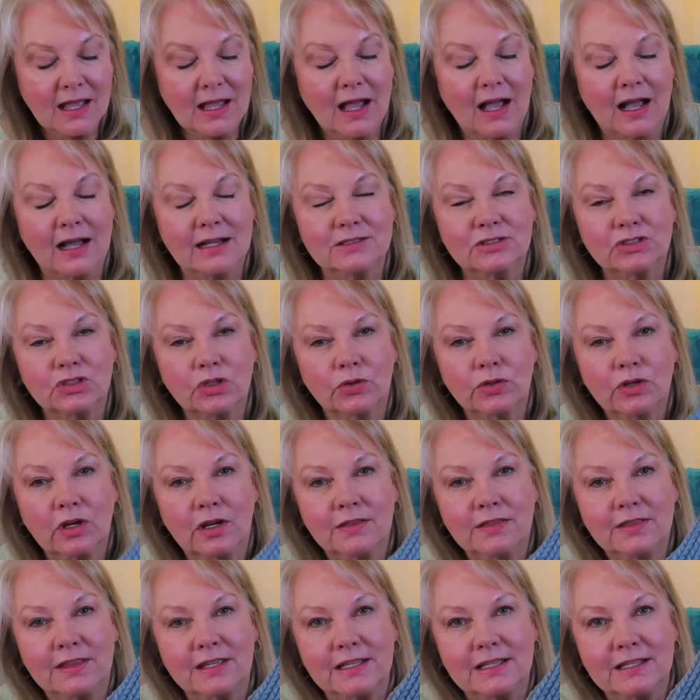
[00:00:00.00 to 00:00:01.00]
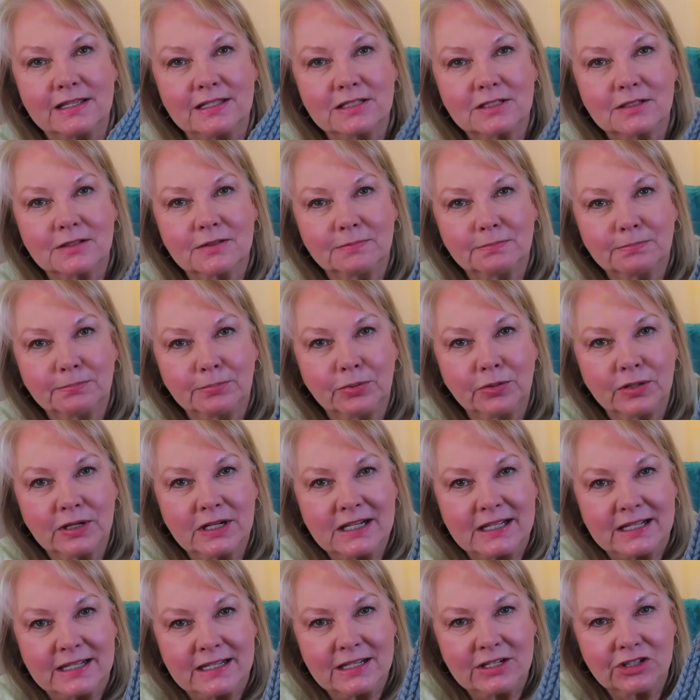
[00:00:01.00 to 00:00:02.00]
I sewed on these
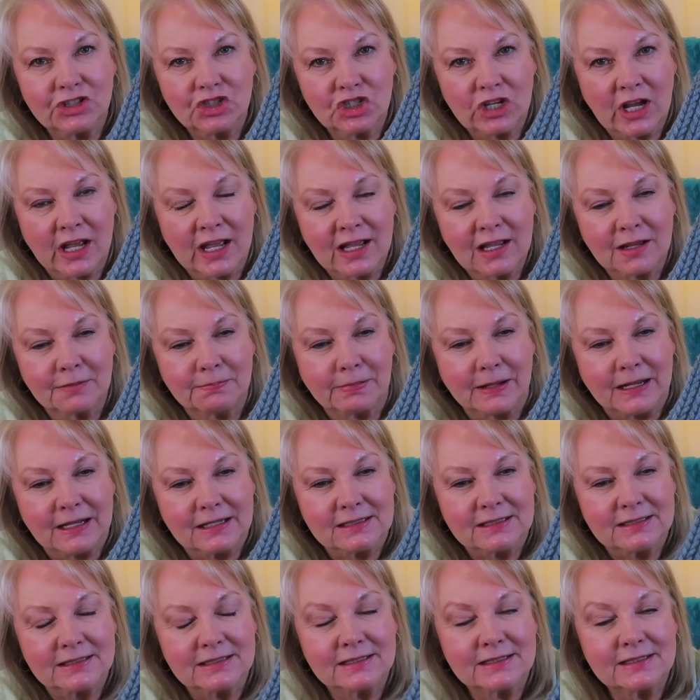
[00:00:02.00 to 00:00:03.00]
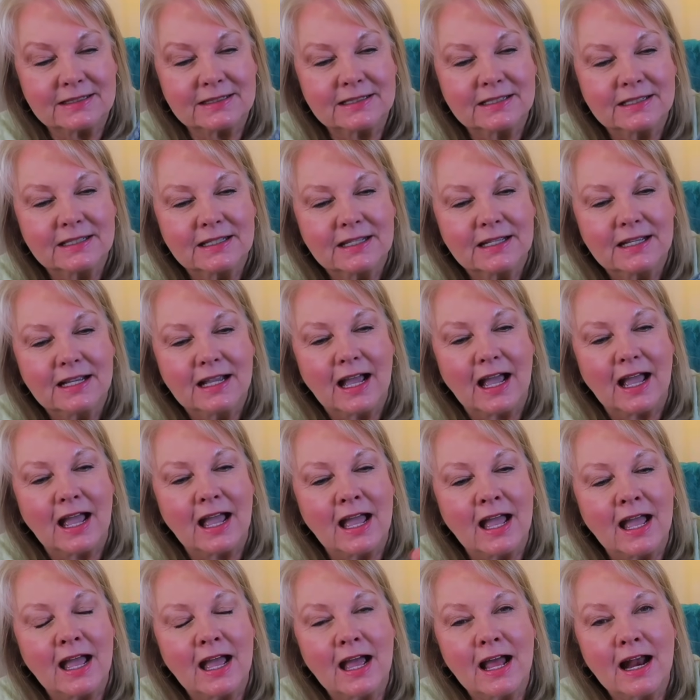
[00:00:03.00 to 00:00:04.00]
pretty shank buttons,
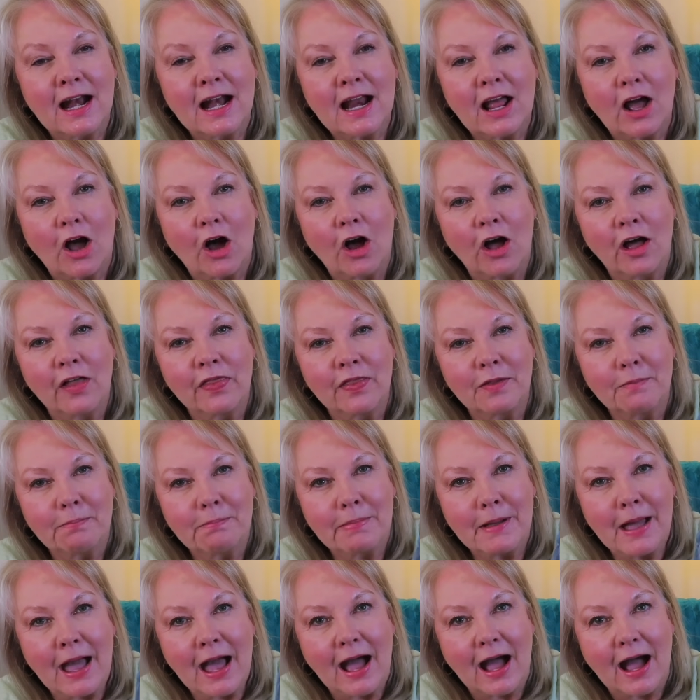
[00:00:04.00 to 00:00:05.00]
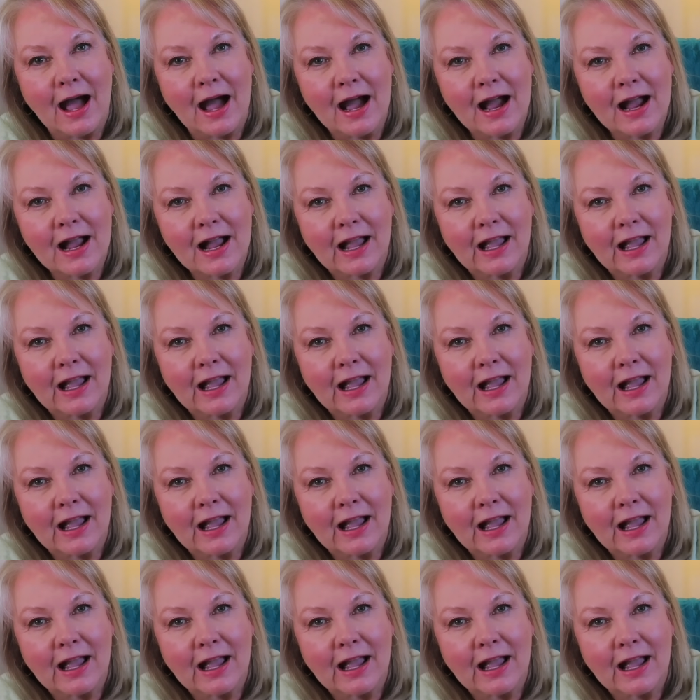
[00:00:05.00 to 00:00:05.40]
and on the back,